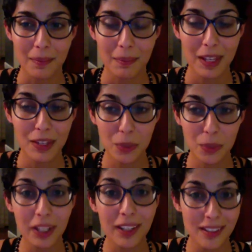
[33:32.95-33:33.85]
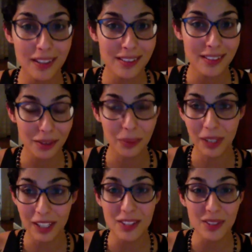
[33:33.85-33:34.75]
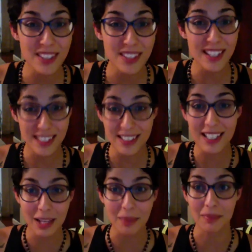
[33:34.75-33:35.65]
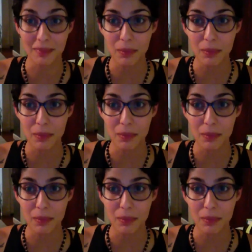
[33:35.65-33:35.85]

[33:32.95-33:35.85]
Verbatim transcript: because we're going to, you know, we're going to do this as a team.